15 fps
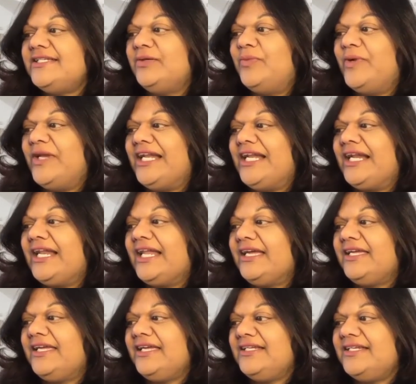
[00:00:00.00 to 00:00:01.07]
went
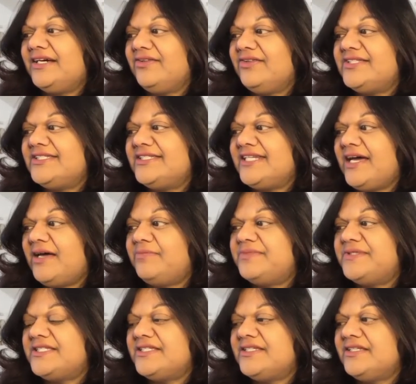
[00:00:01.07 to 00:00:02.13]
clanking down the
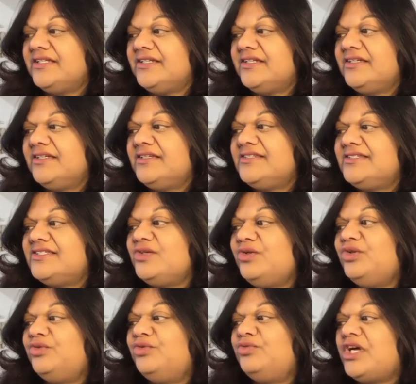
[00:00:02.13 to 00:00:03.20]
steps.
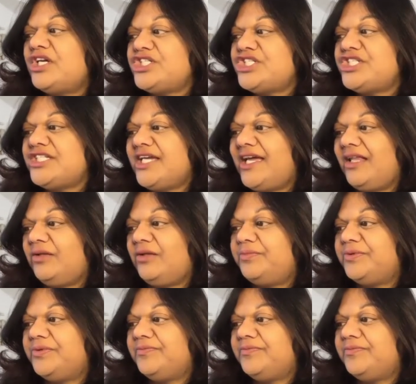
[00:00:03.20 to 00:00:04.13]
Solo rushed to help.